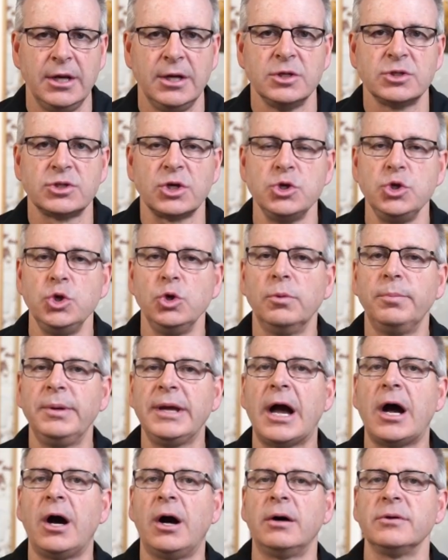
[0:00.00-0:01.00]
So you'll be
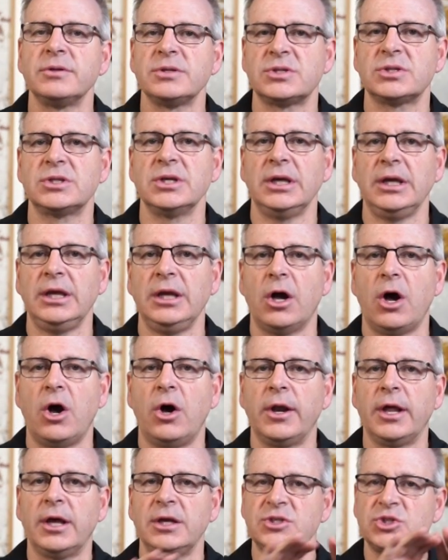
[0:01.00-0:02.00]
able to see
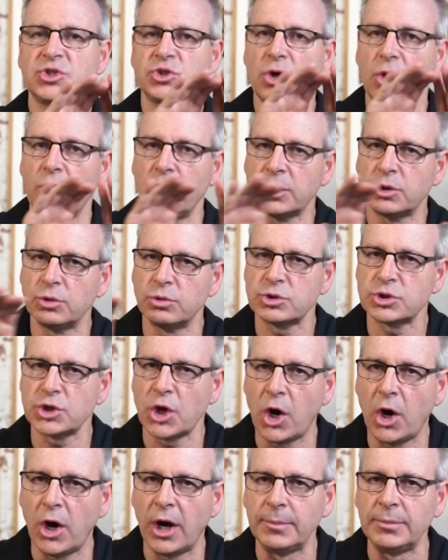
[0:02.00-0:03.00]
on a historical
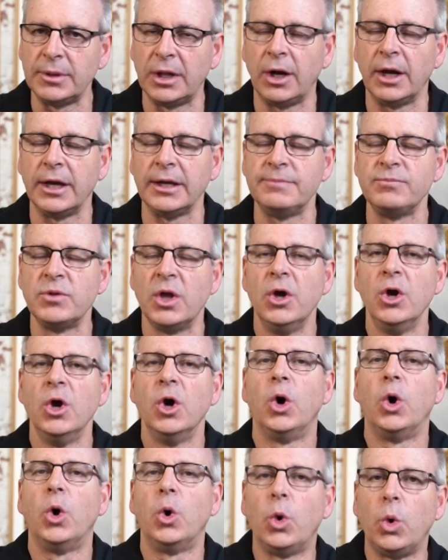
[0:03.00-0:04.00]
timeline
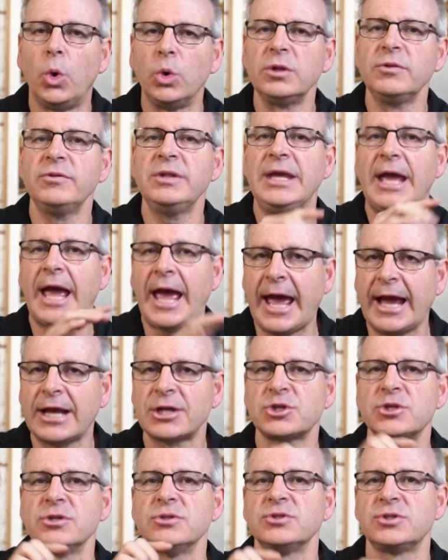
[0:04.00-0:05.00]
all of the
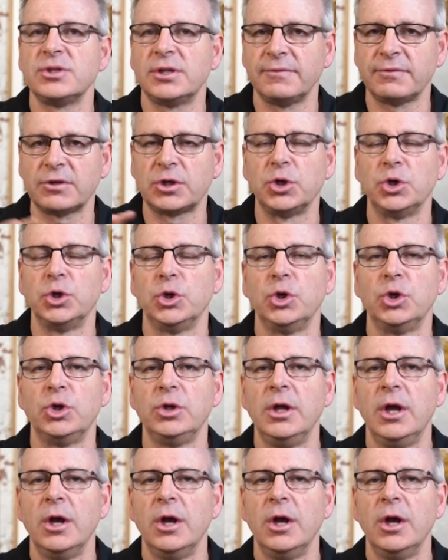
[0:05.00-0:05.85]
actions that have occurred